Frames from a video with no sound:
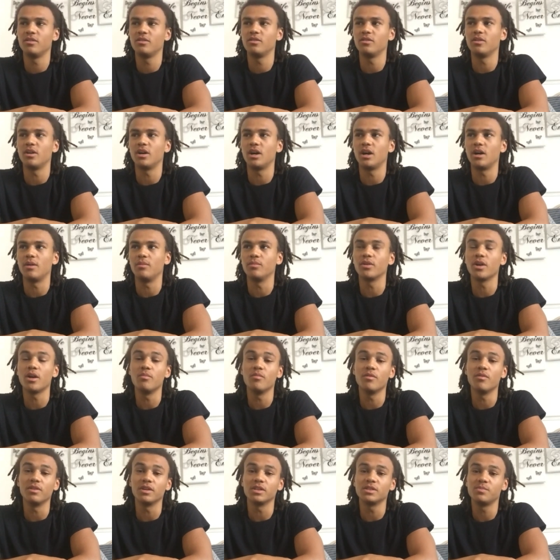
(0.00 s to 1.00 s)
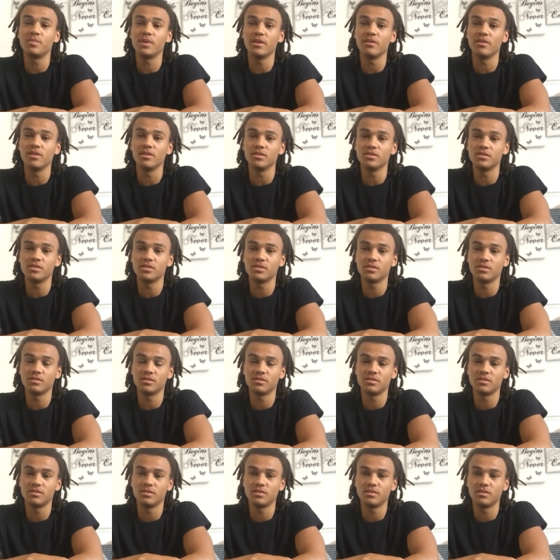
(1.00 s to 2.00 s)
I'm going with experience.
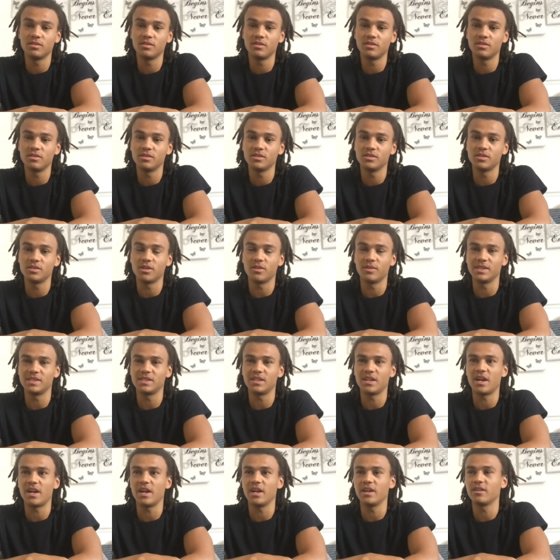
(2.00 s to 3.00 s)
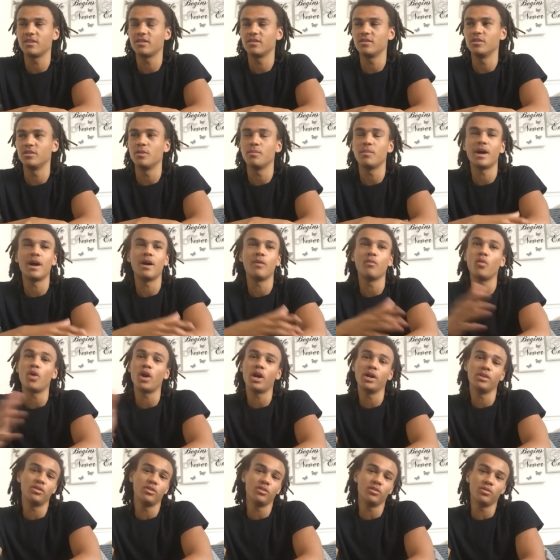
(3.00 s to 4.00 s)
So it's like, no matter what
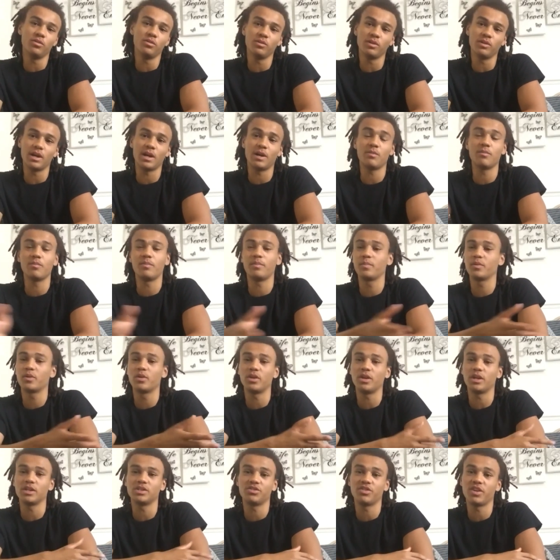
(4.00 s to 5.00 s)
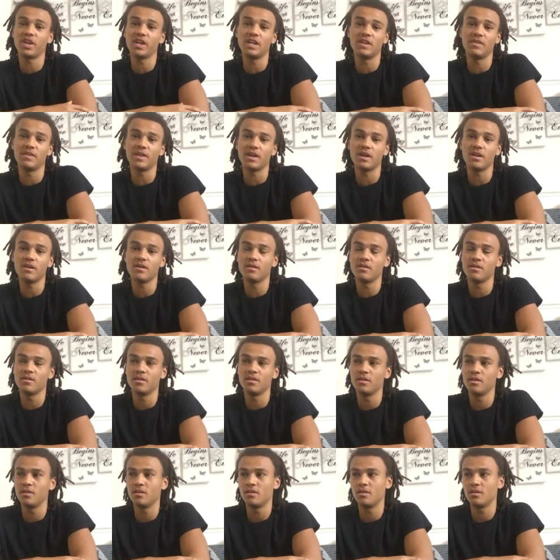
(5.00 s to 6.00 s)
I do, how good I train in that,
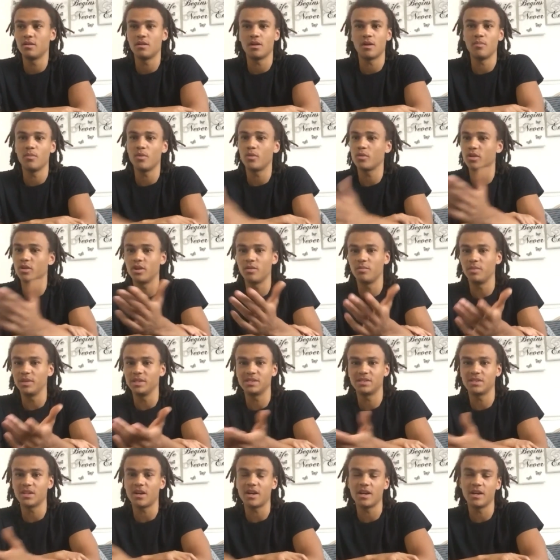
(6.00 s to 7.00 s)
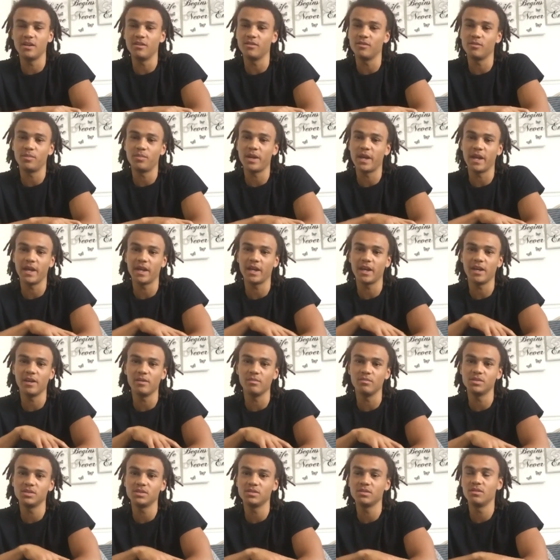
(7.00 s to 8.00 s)
I'm not going to be starting or playing
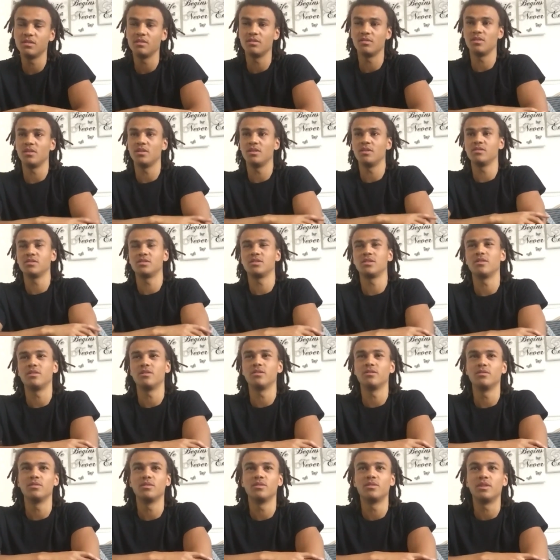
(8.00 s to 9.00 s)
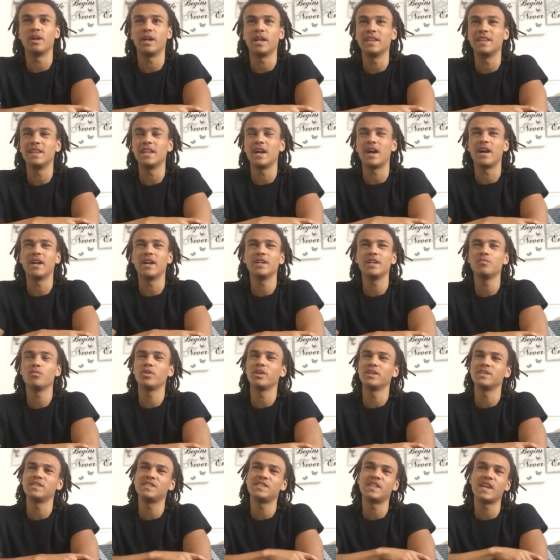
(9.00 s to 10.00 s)
games. So I didn't want
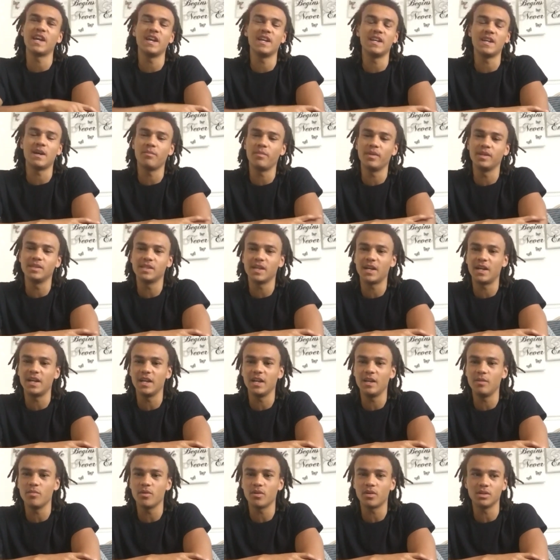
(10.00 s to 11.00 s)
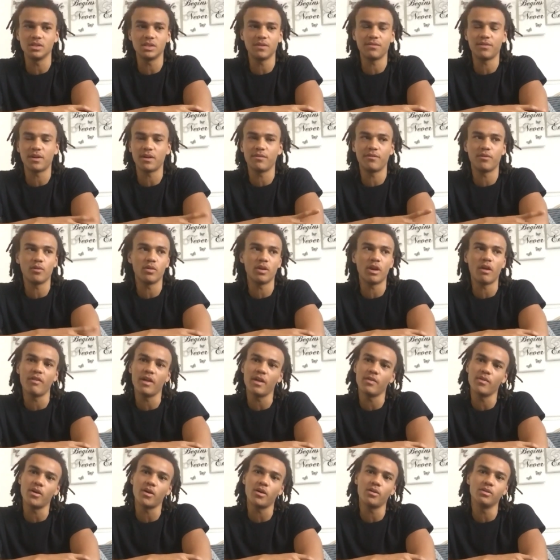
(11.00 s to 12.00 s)
to stay in that mentality, because if I thought like that
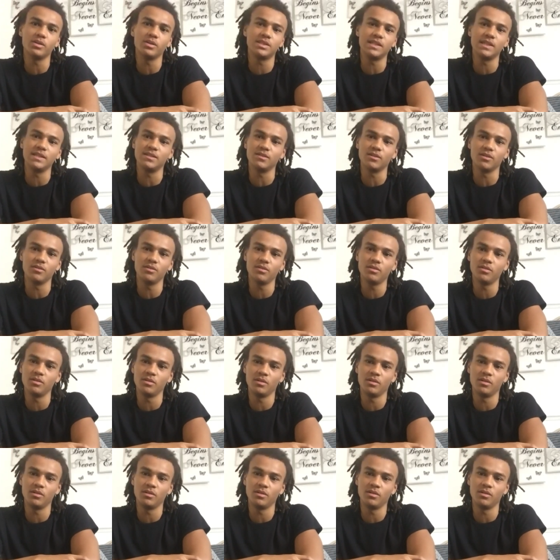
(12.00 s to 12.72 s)
the whole season,